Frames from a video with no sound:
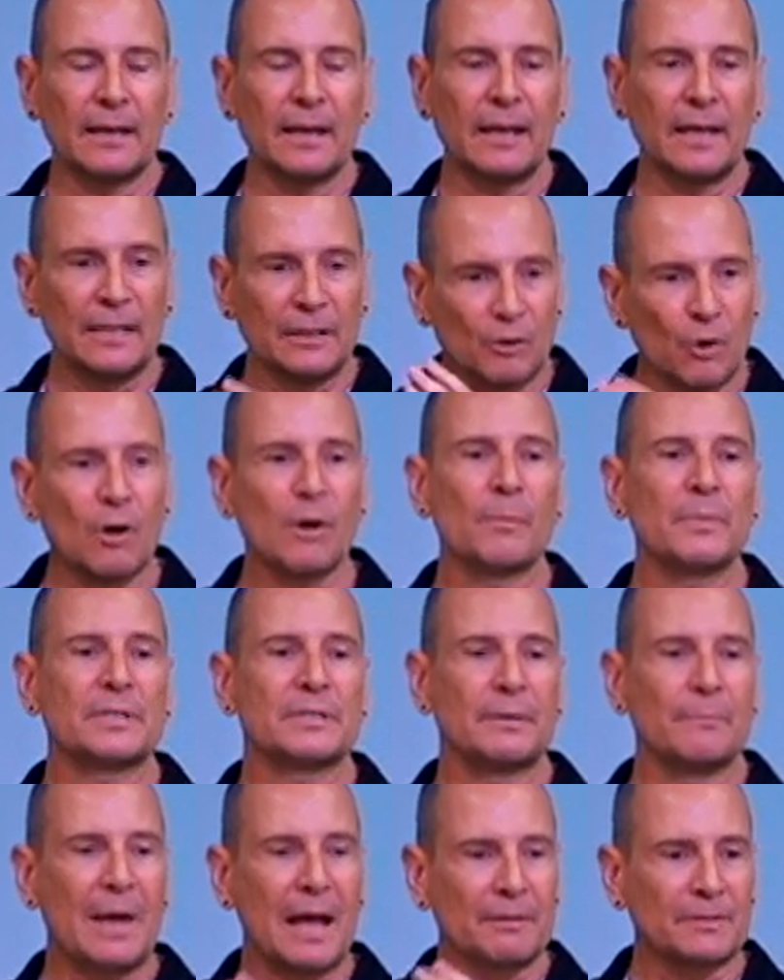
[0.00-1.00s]
enormous
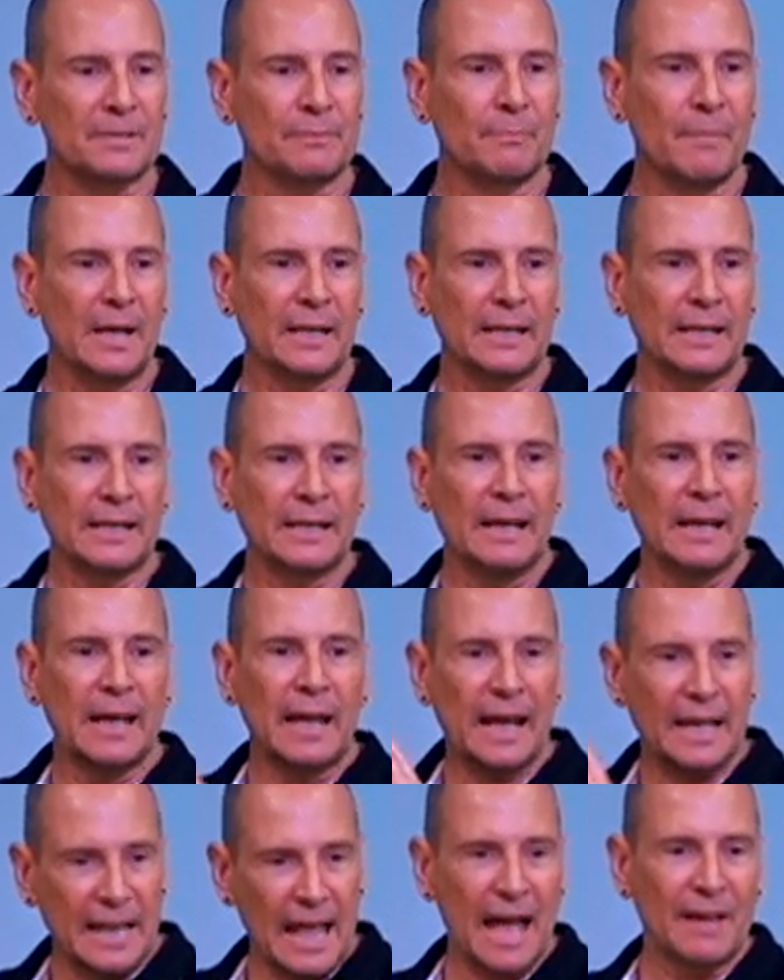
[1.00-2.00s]
amounts of money
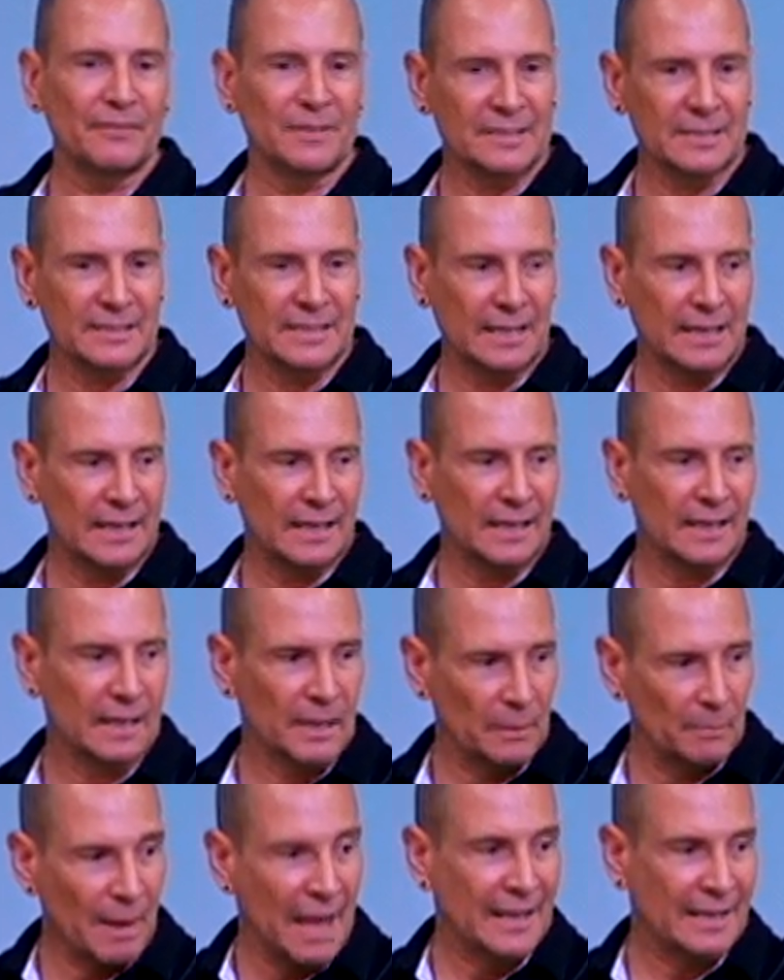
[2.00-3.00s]
and have it sitting in
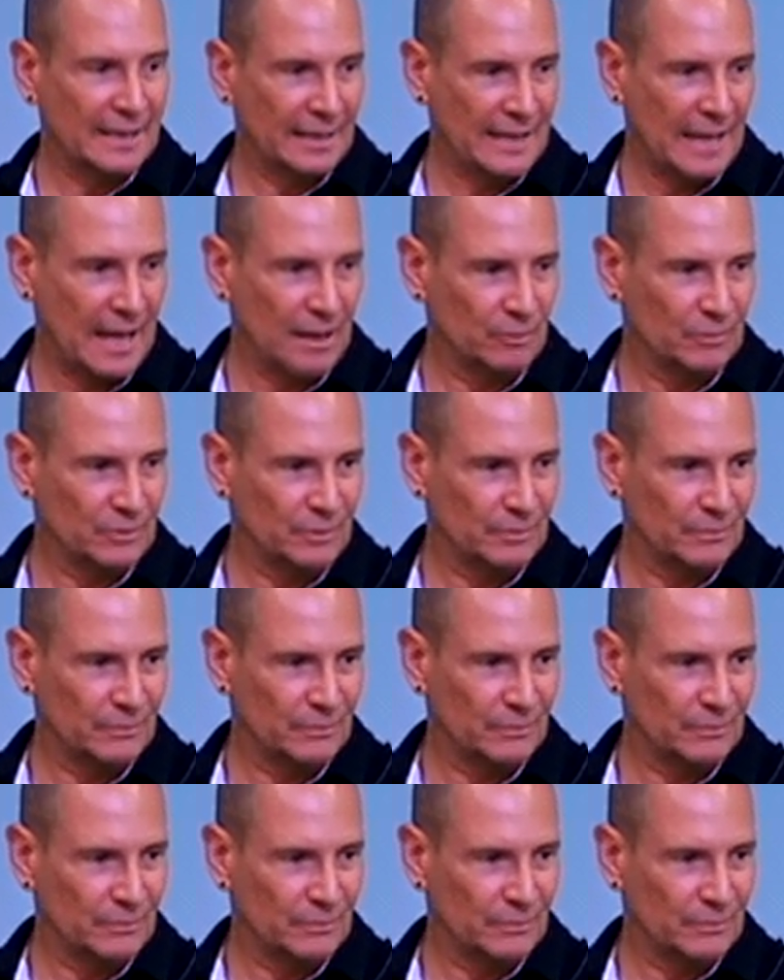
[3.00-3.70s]
a bank account,